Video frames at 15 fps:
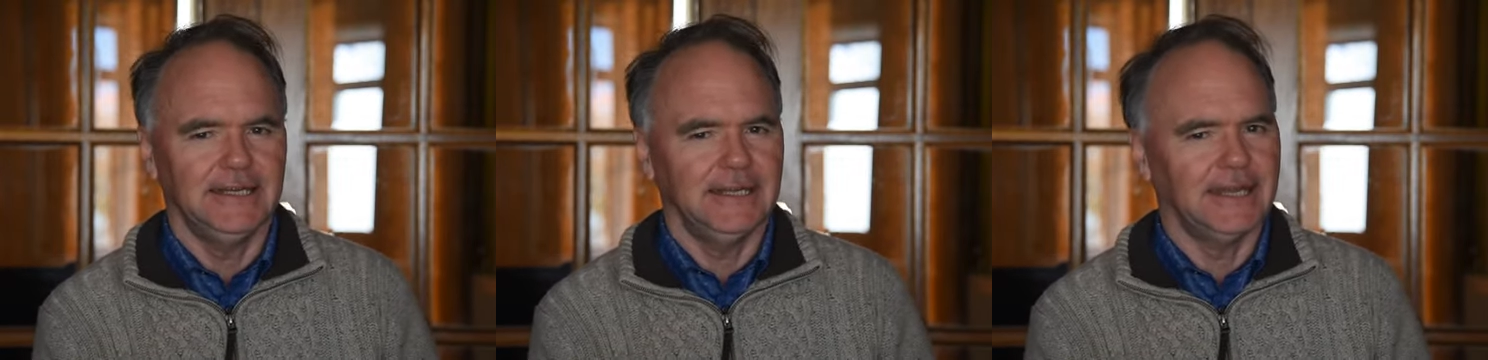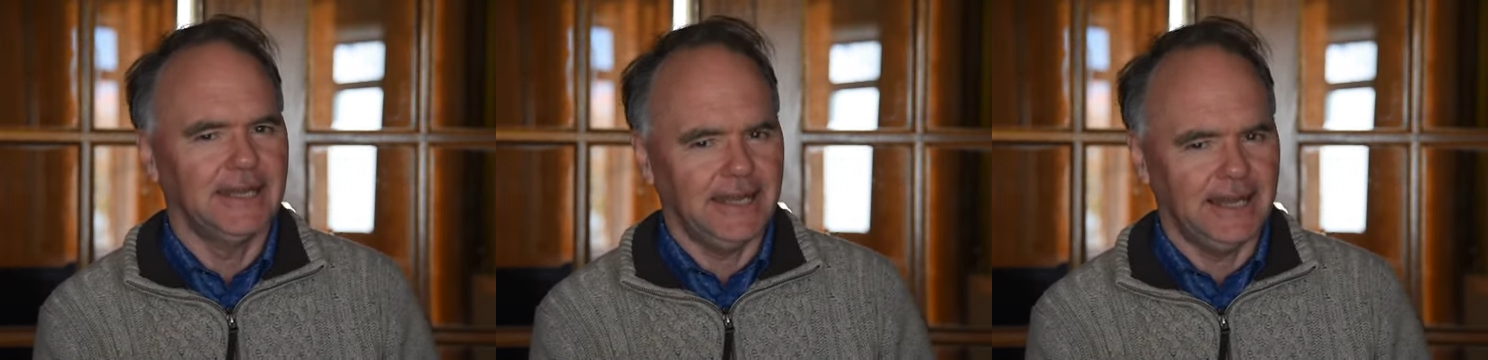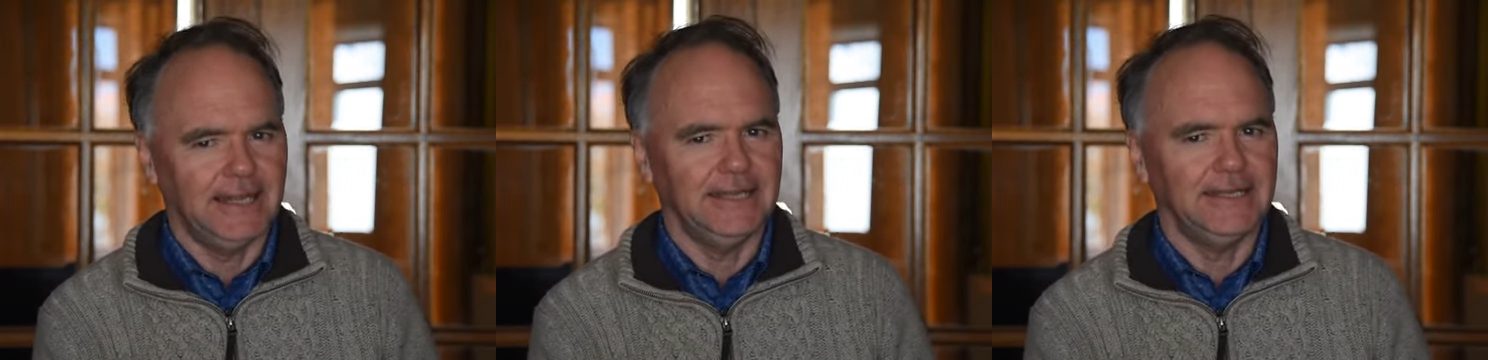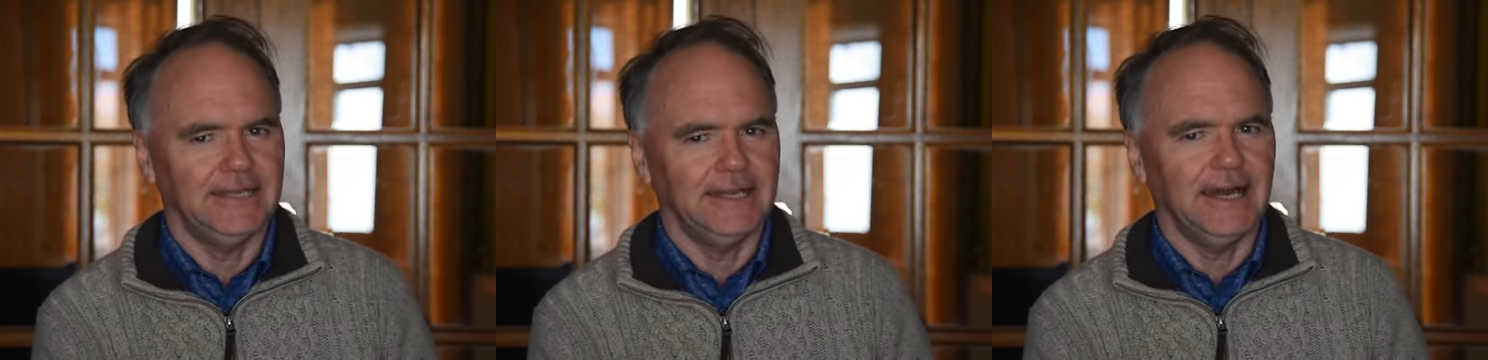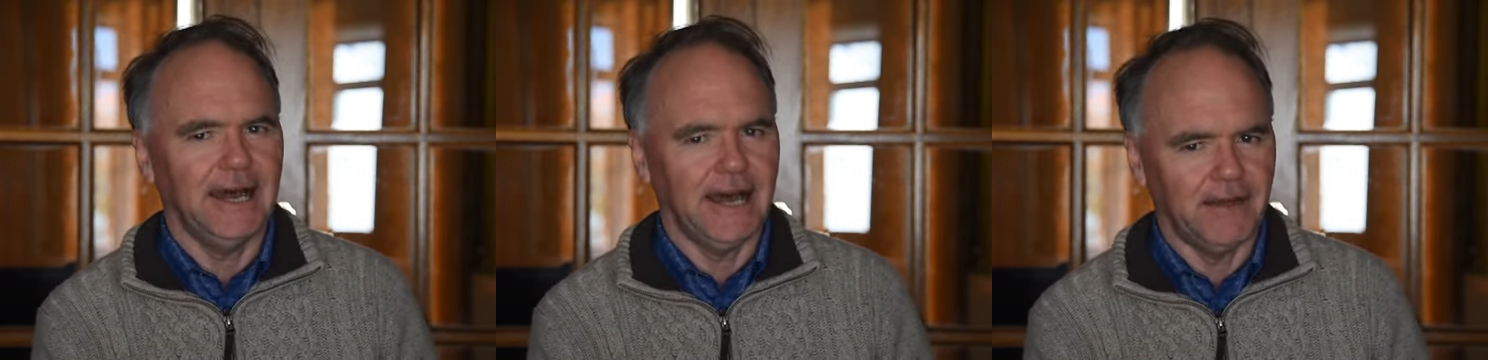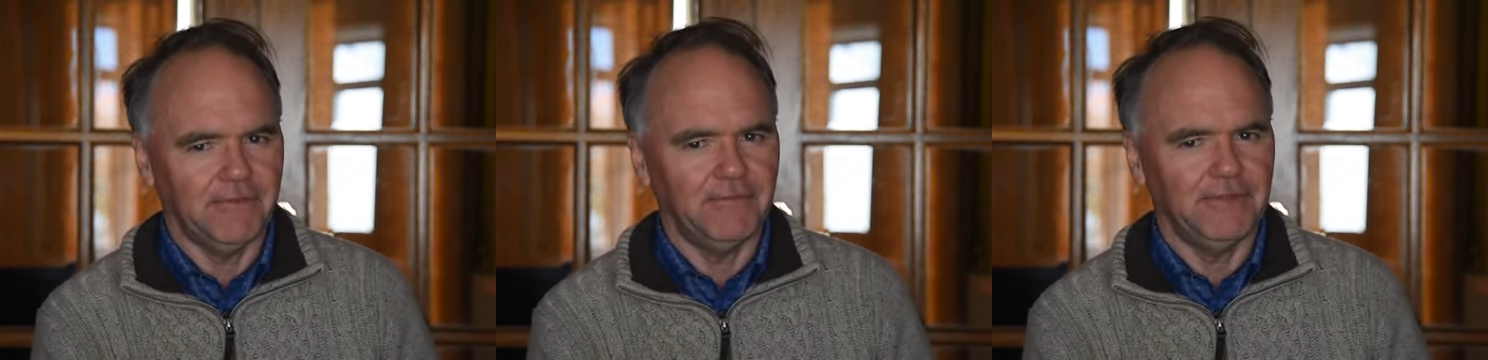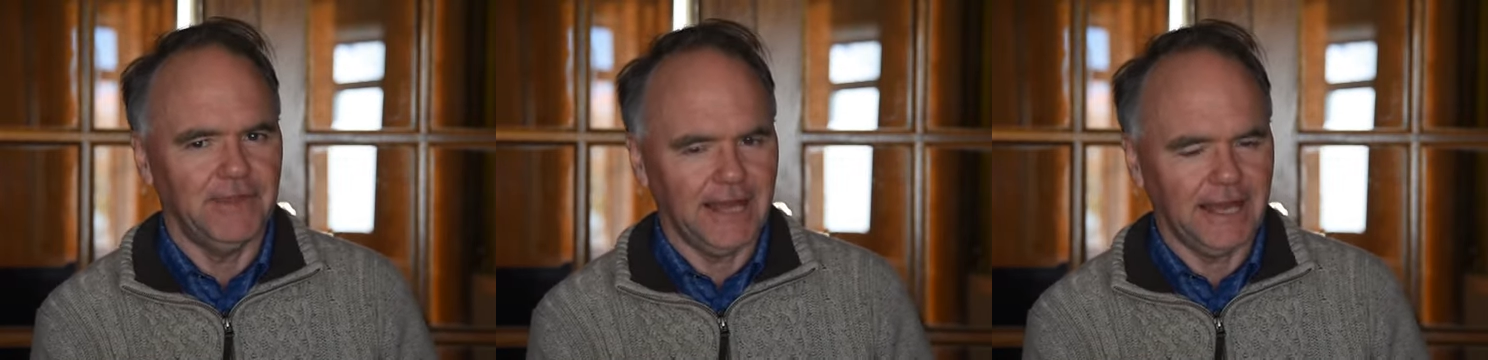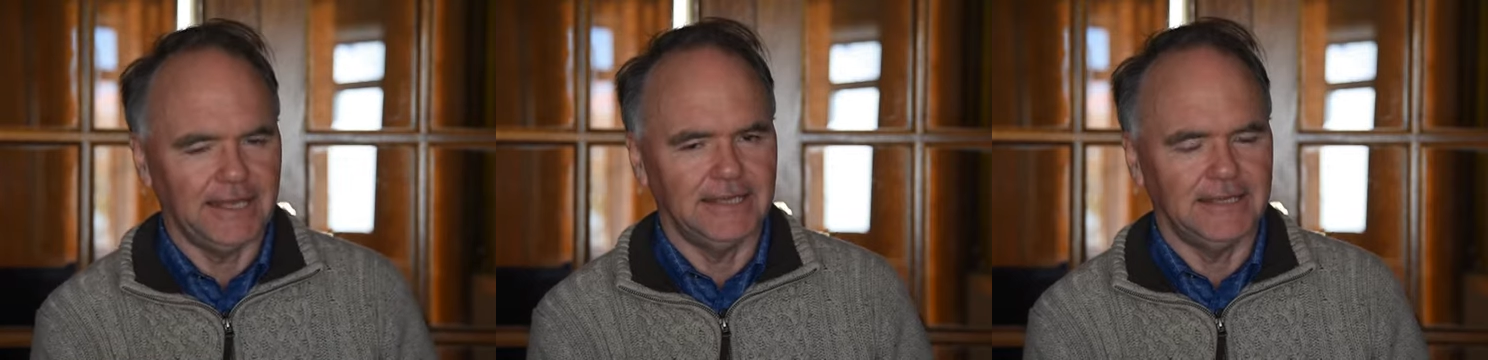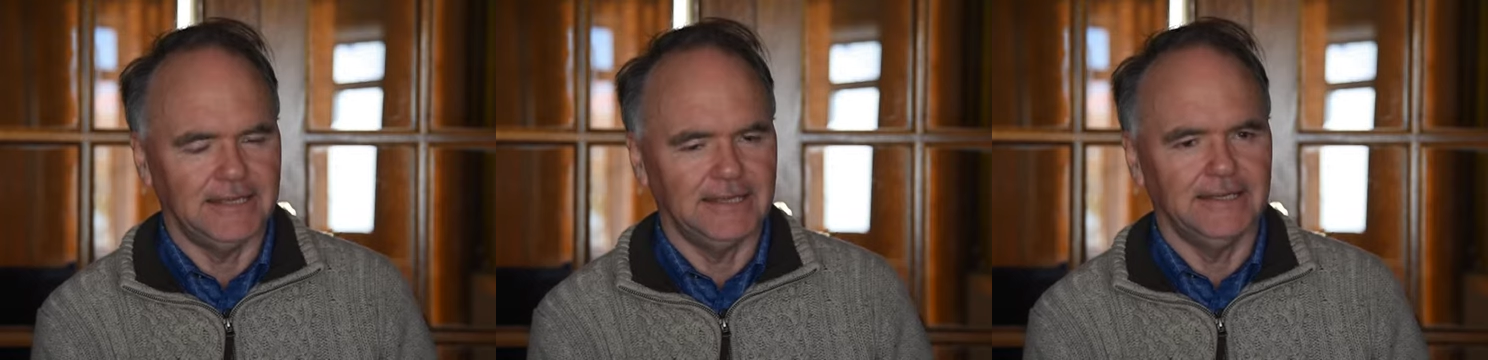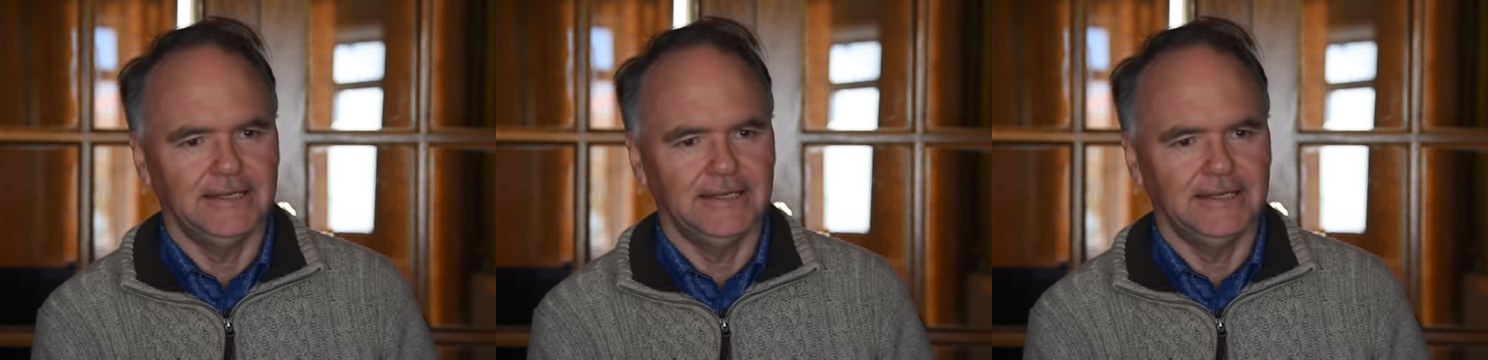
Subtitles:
can't have that.